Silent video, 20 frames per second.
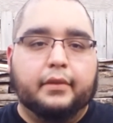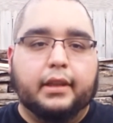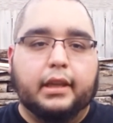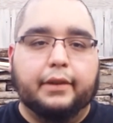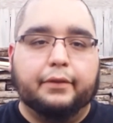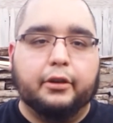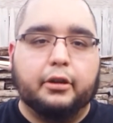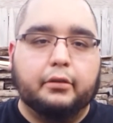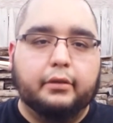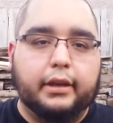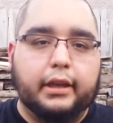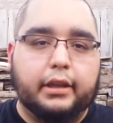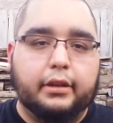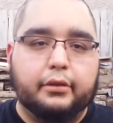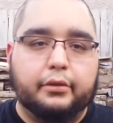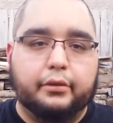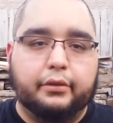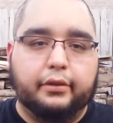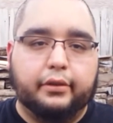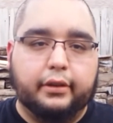If you're going to
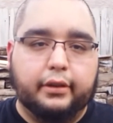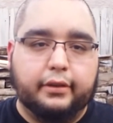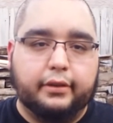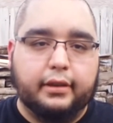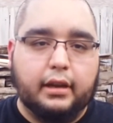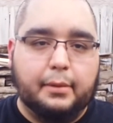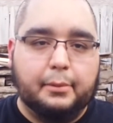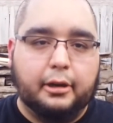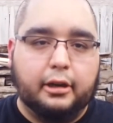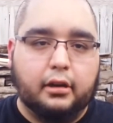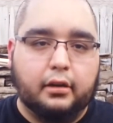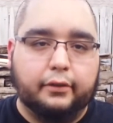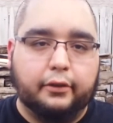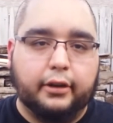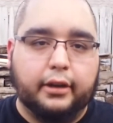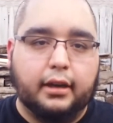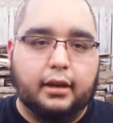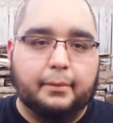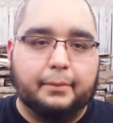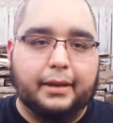use this tomahawk for
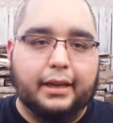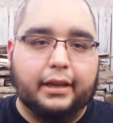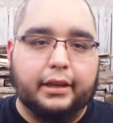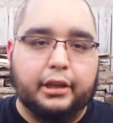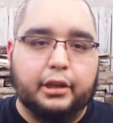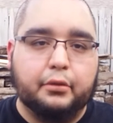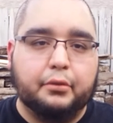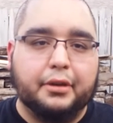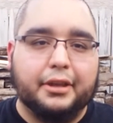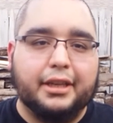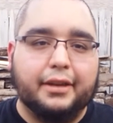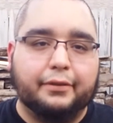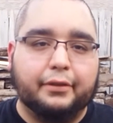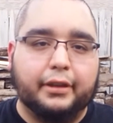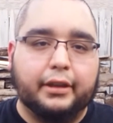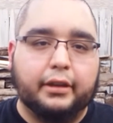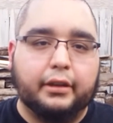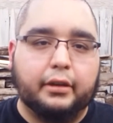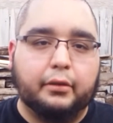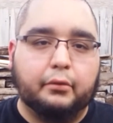combat, you are
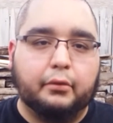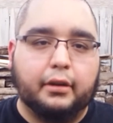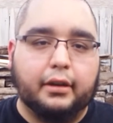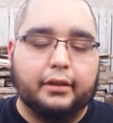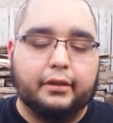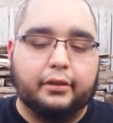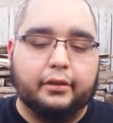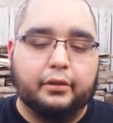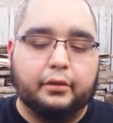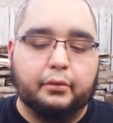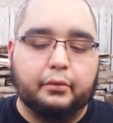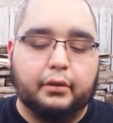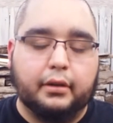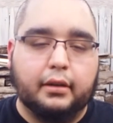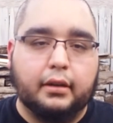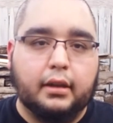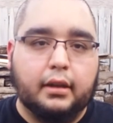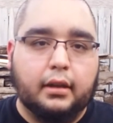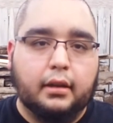definitely going to want to